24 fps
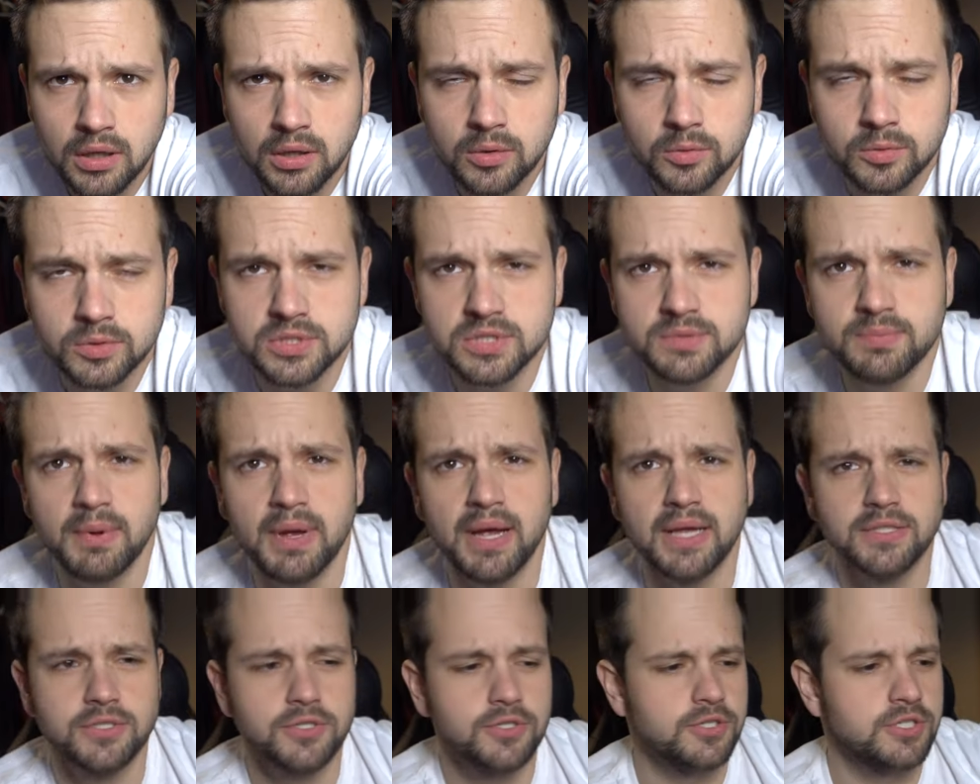with
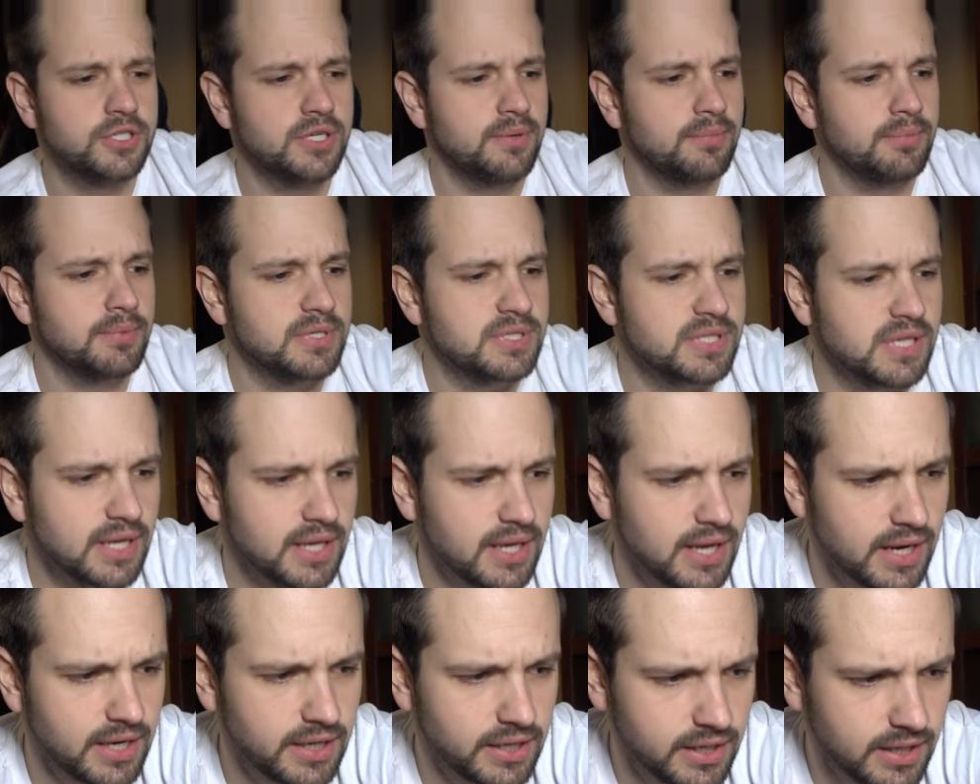sponsorship, because I
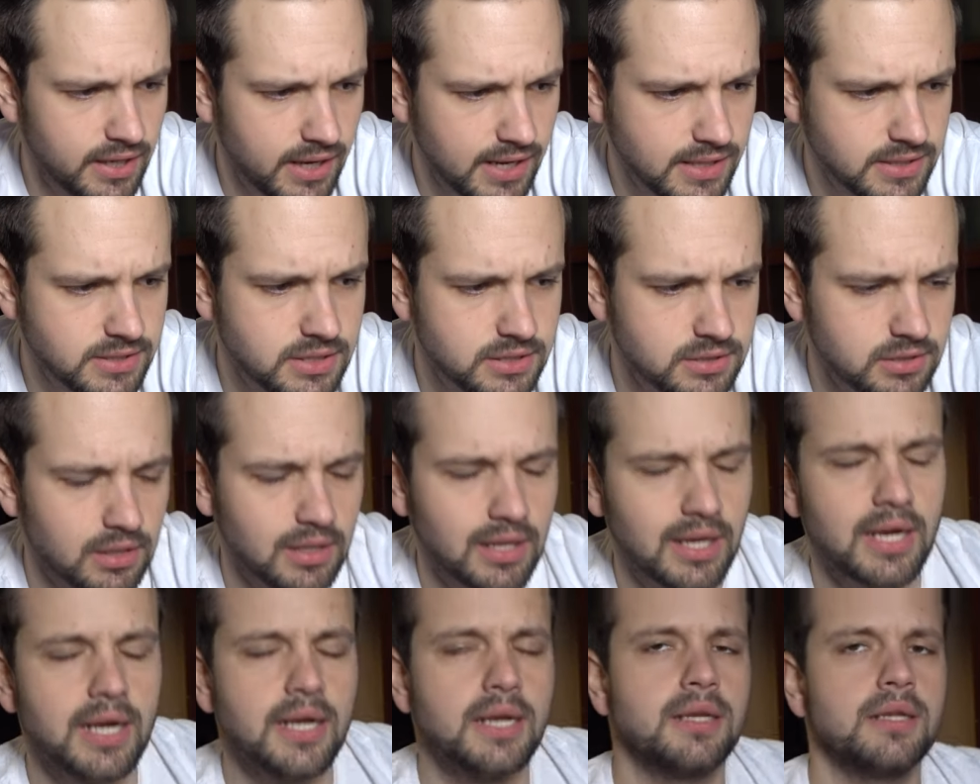kind of get asked this a
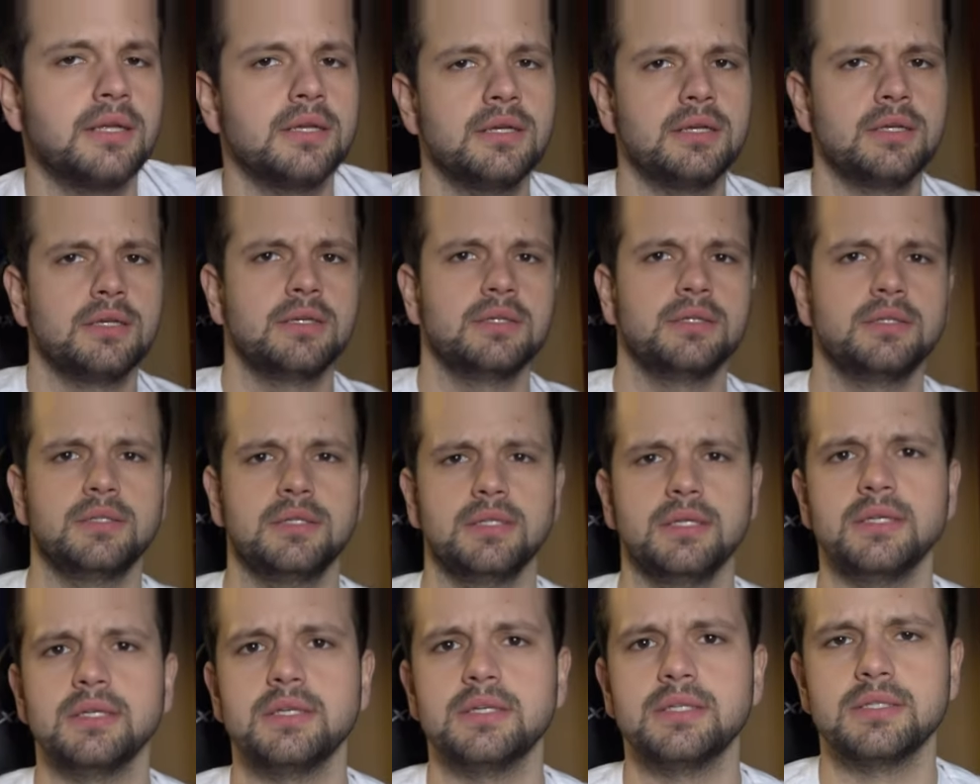lot,
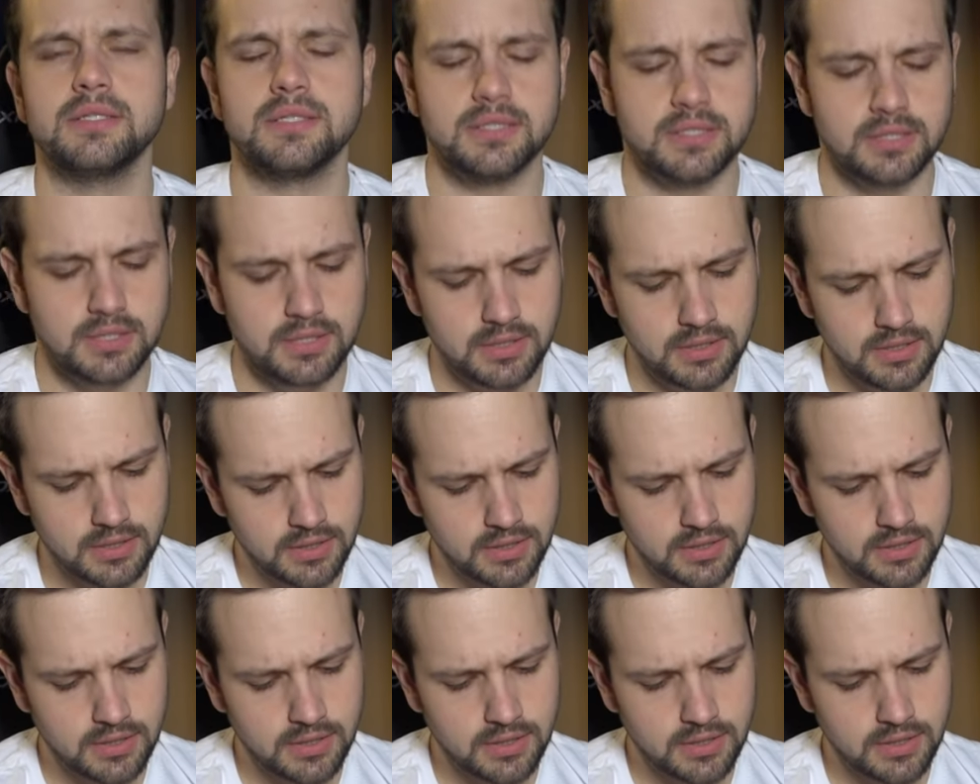is...